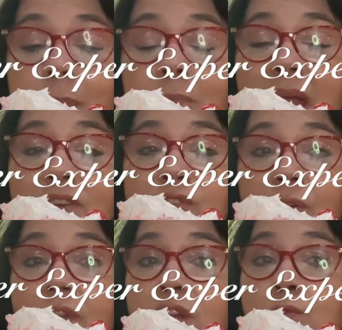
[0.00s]
make
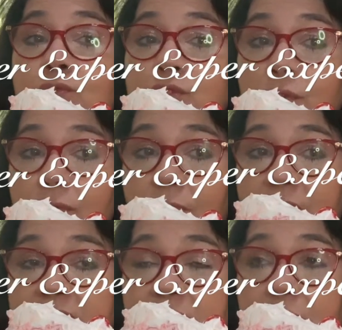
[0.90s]
sure that you do
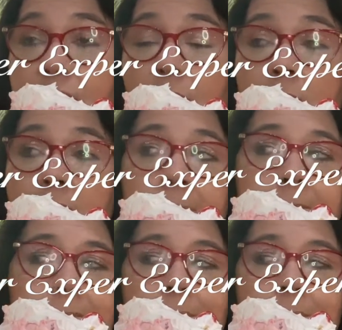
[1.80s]
freeze it for